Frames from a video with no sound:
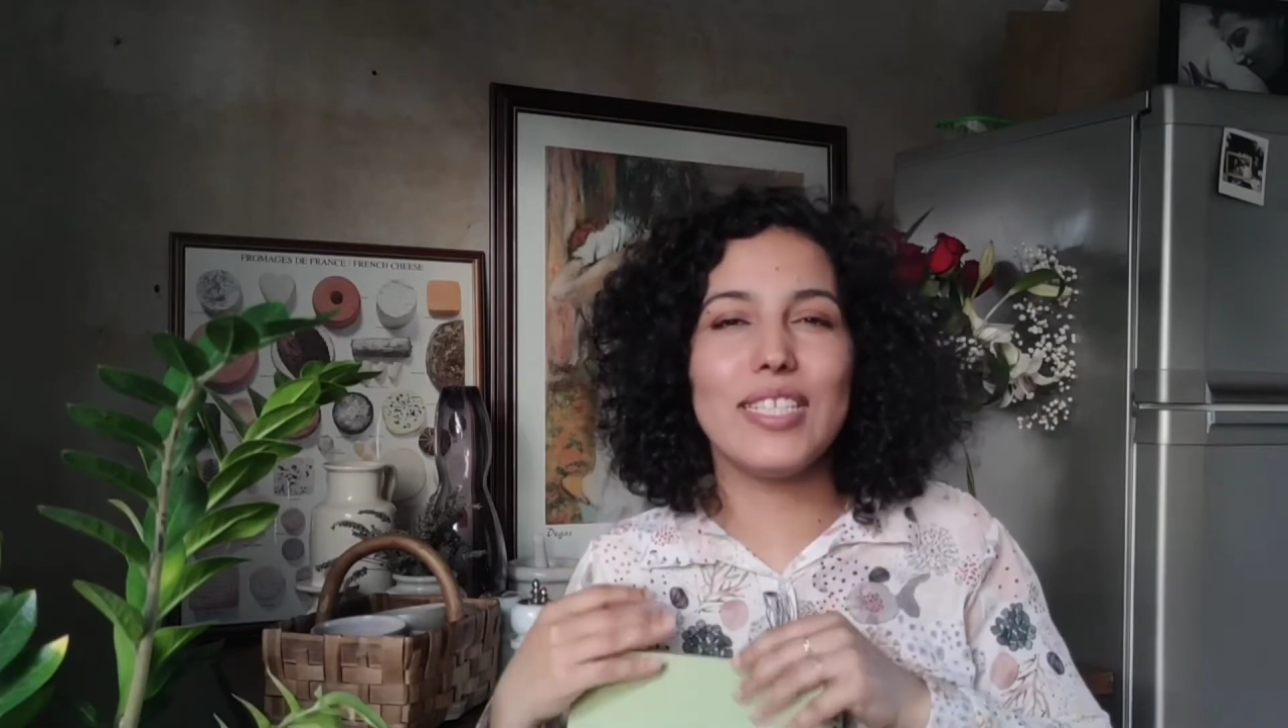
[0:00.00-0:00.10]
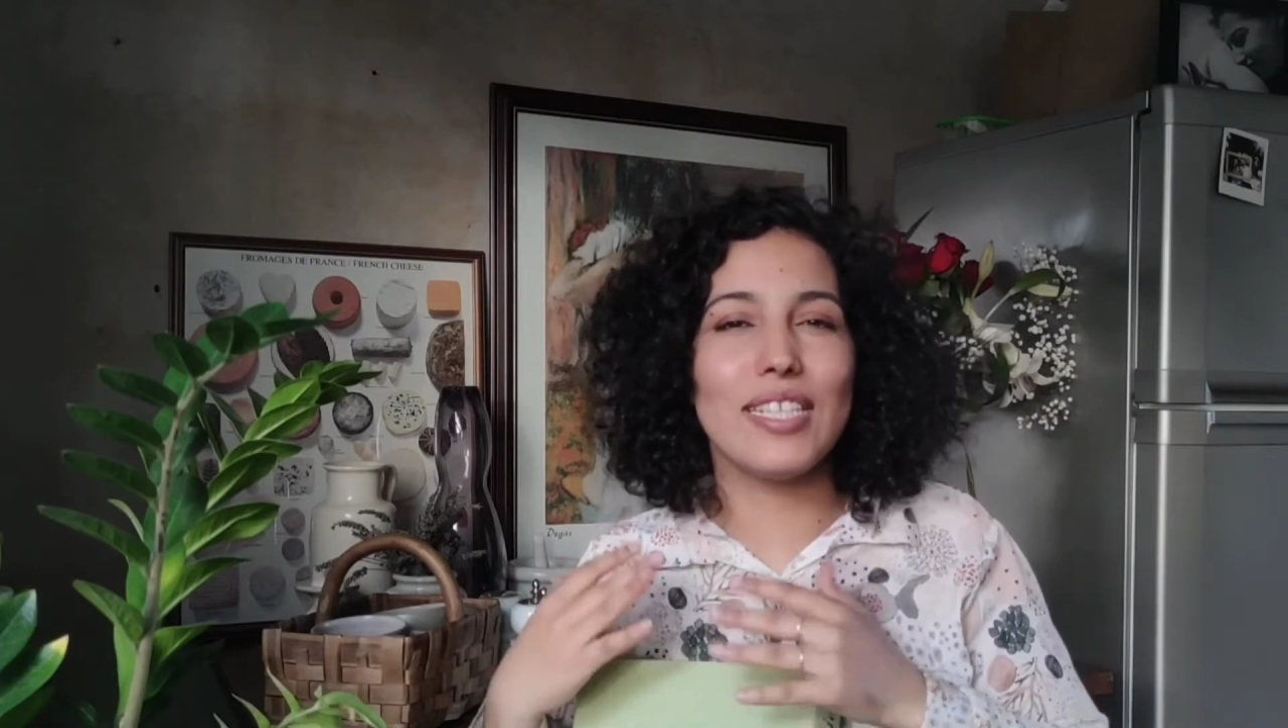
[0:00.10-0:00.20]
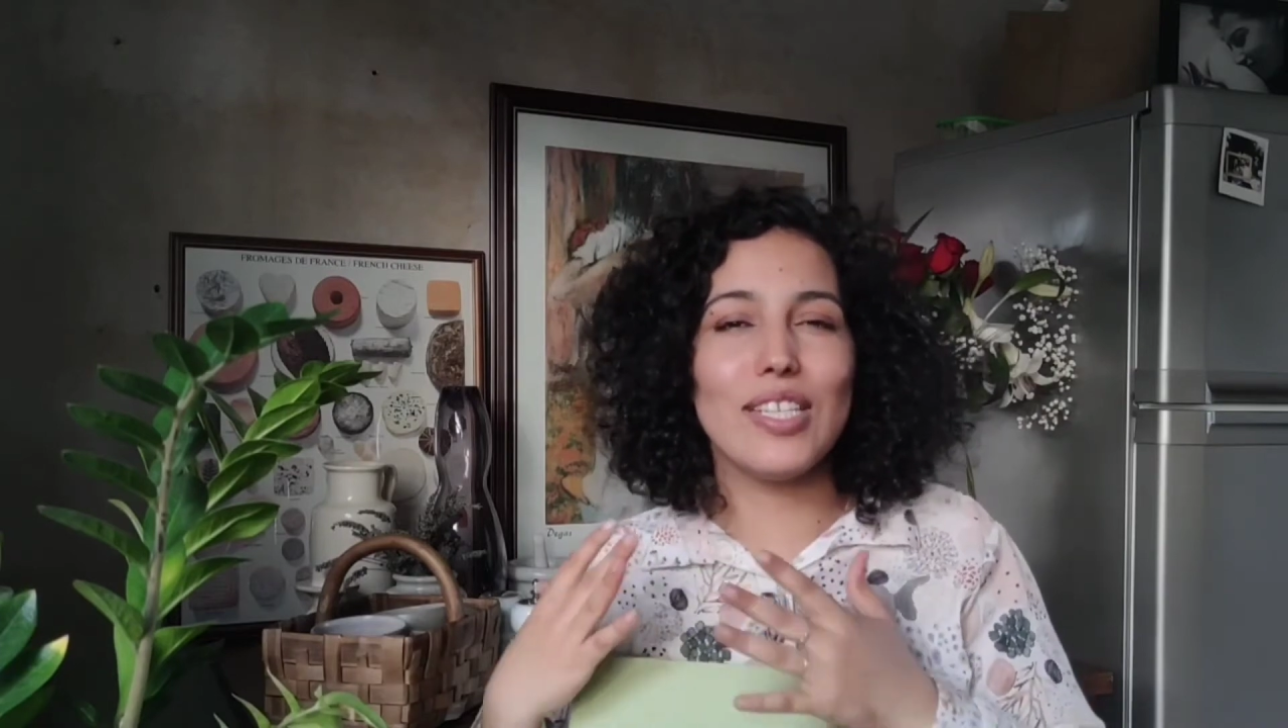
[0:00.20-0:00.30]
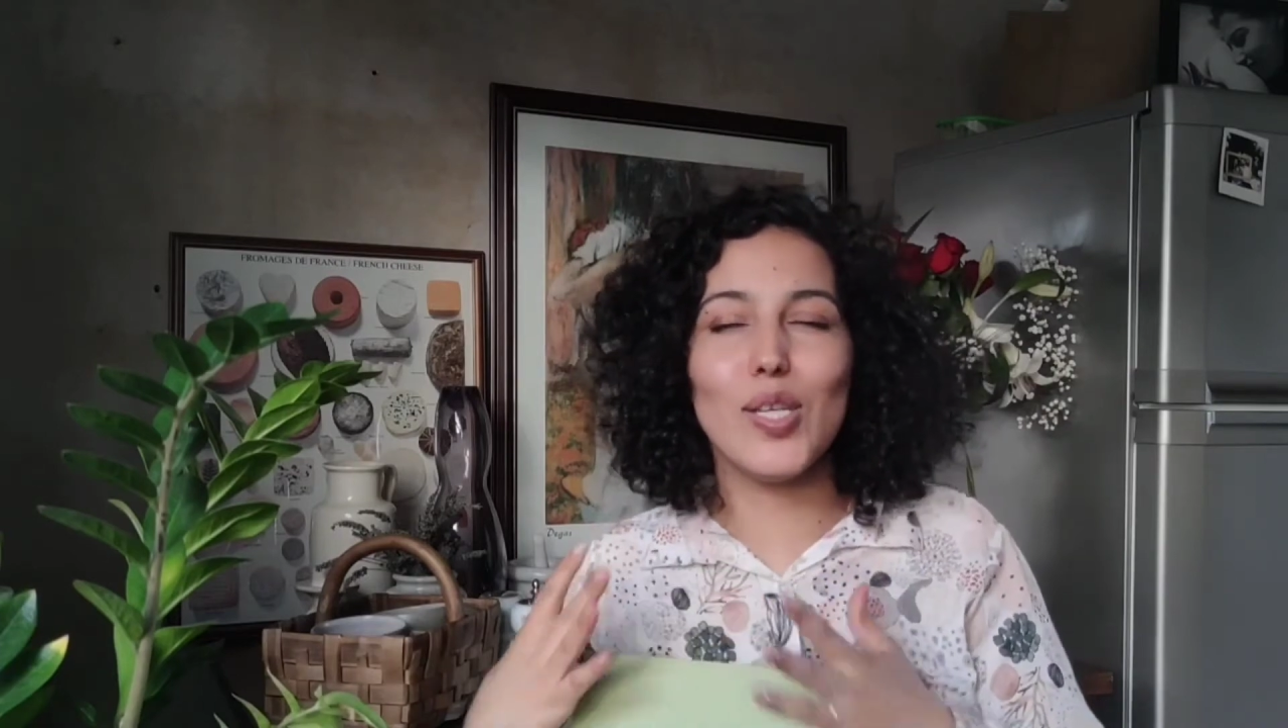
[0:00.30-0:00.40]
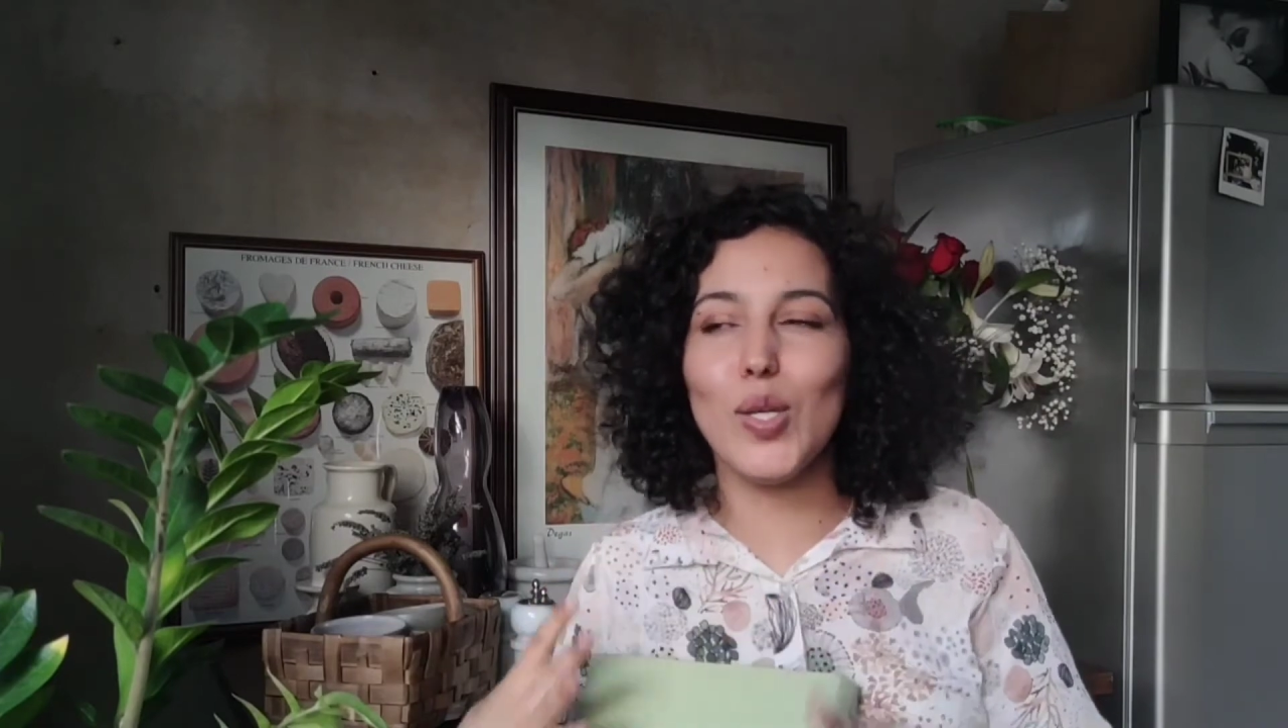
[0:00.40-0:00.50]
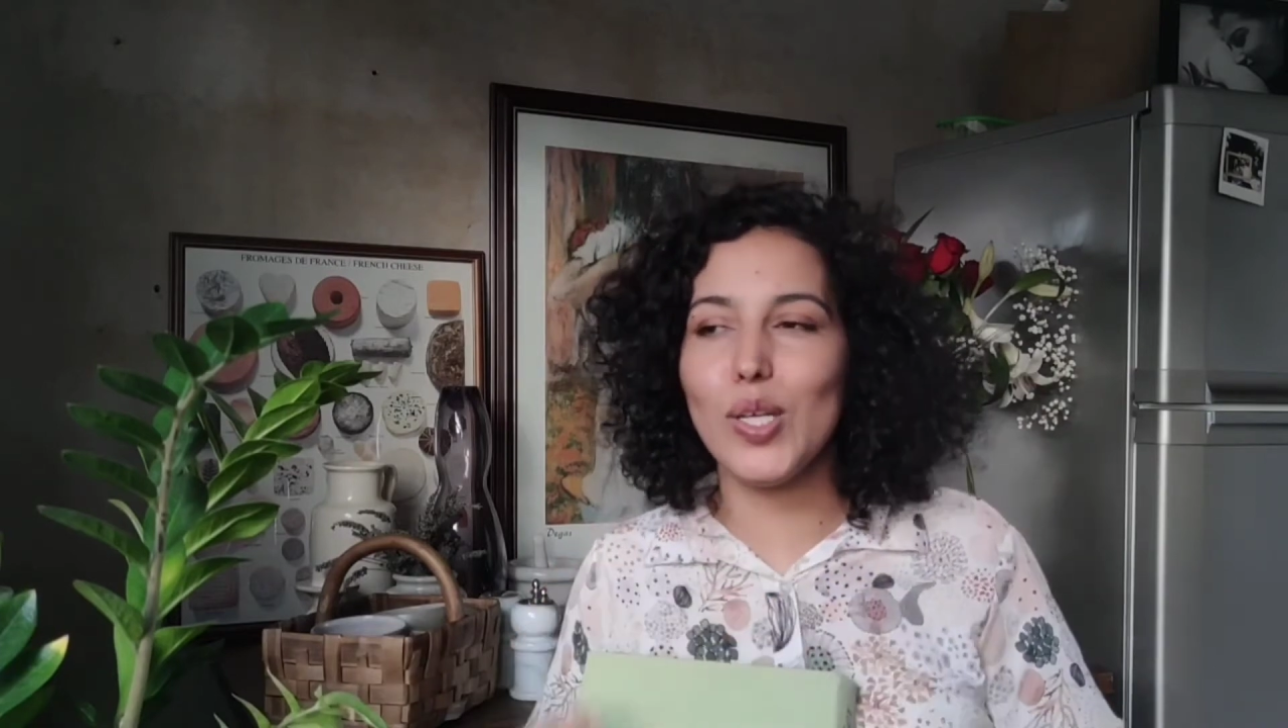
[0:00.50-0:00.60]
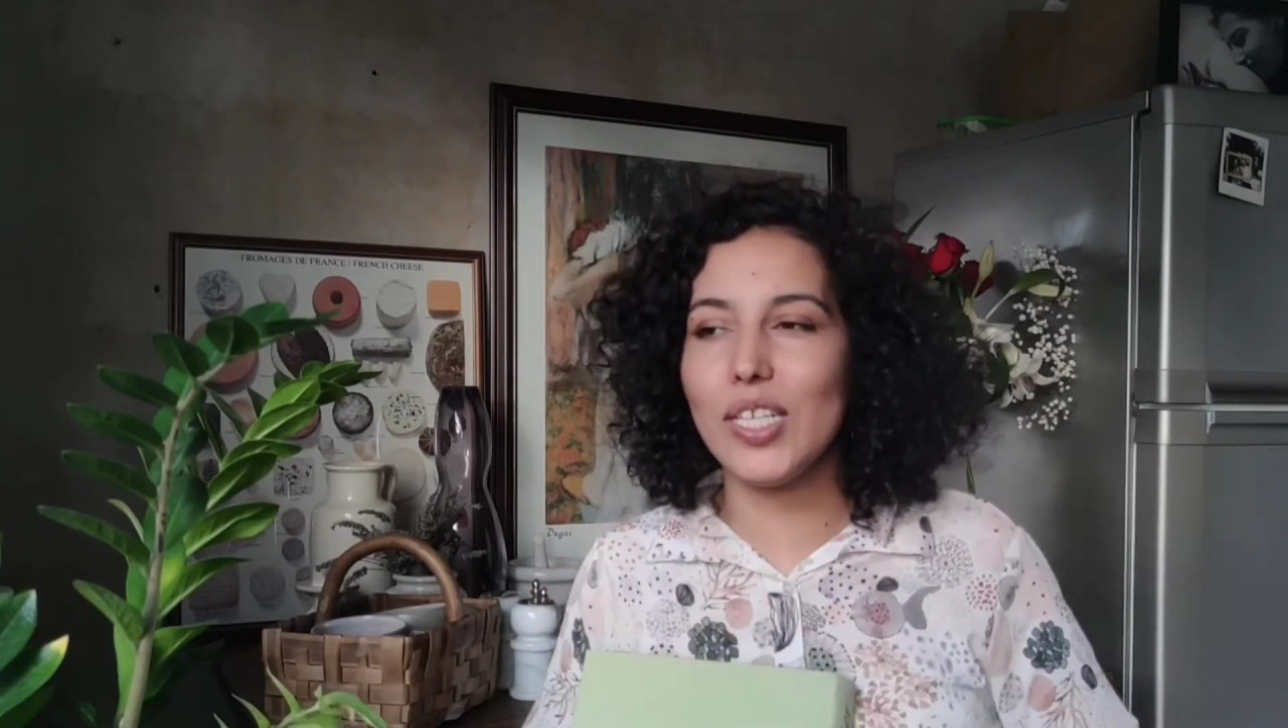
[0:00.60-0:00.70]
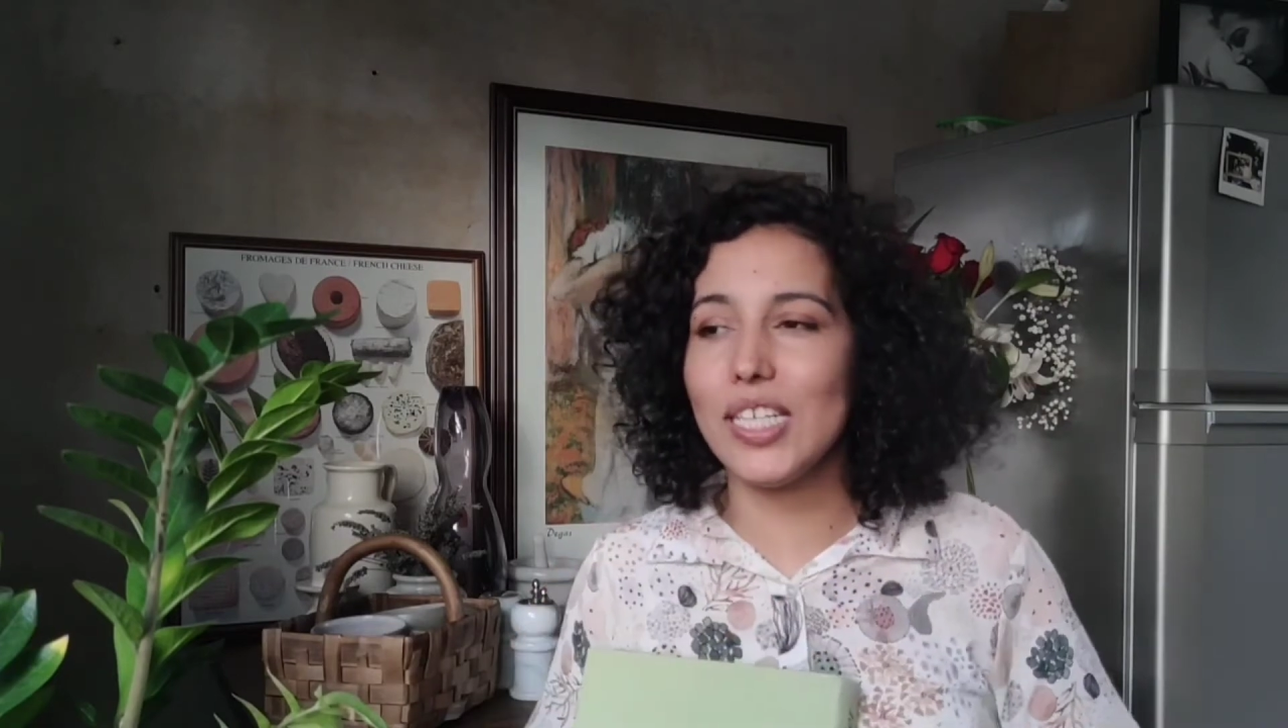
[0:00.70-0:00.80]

and learn